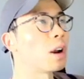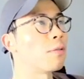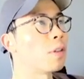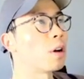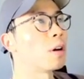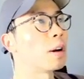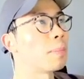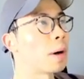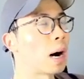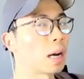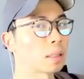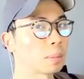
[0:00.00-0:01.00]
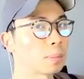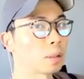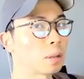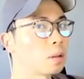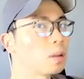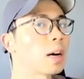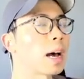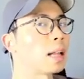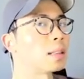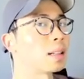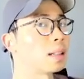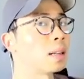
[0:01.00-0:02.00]
very possible.
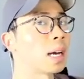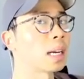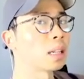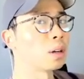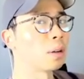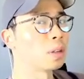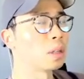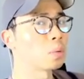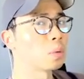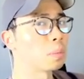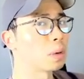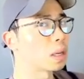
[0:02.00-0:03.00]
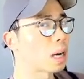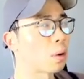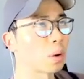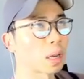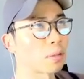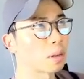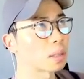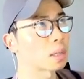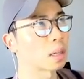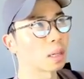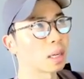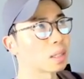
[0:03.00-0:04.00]
And the likelihood of this would be, I would give this
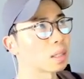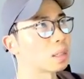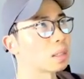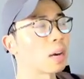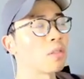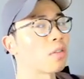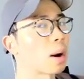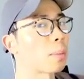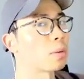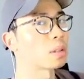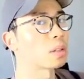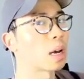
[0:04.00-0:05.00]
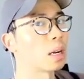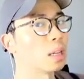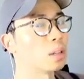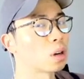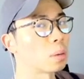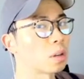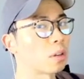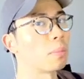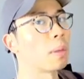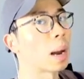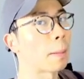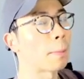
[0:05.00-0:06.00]
at least a 75% in terms of
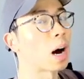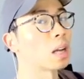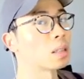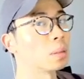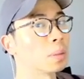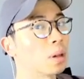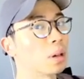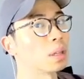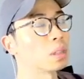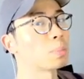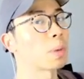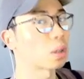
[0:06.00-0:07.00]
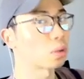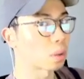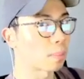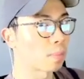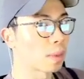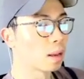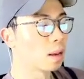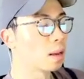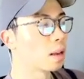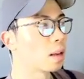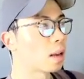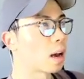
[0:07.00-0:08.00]
my possibility spectrum.
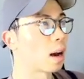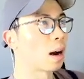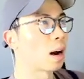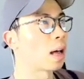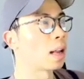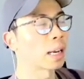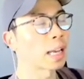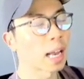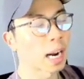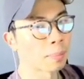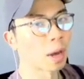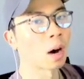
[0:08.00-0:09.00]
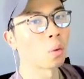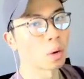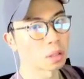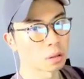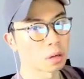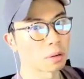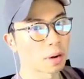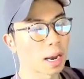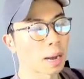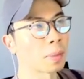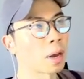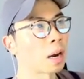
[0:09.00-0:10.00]
And again, I'm not a wizard, right?
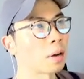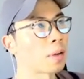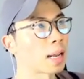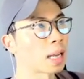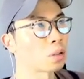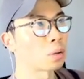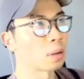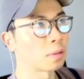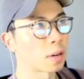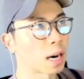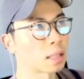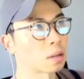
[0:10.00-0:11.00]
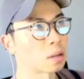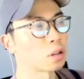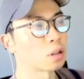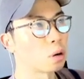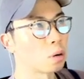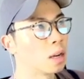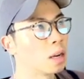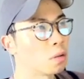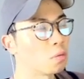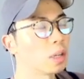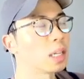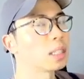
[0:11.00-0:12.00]
I'm not a financial advisor. So
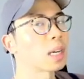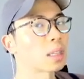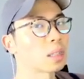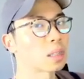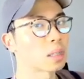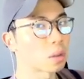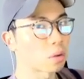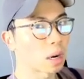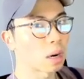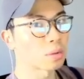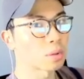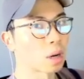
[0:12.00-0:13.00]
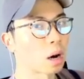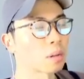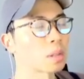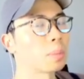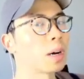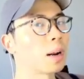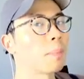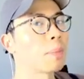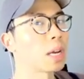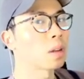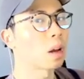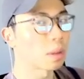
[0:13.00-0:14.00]
really take this as a grain of salt. But
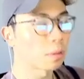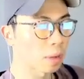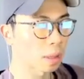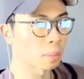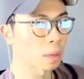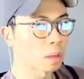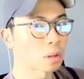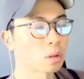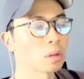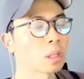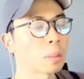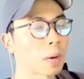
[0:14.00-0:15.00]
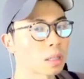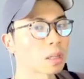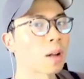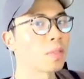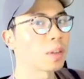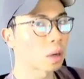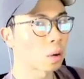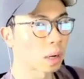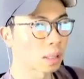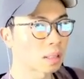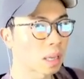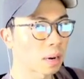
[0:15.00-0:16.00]
based on the fundamentals, based on the
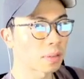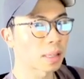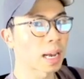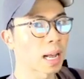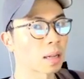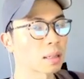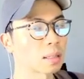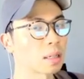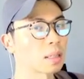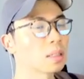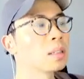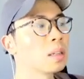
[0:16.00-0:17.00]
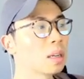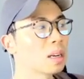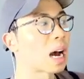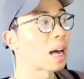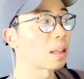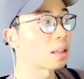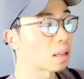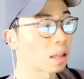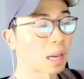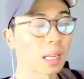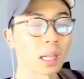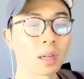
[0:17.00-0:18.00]
quantitative analysis, I think the
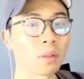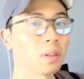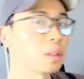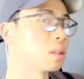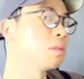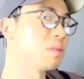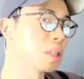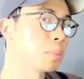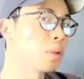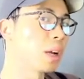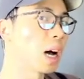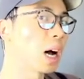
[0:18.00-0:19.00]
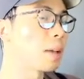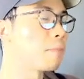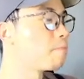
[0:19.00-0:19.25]
likelihood of this is pretty high.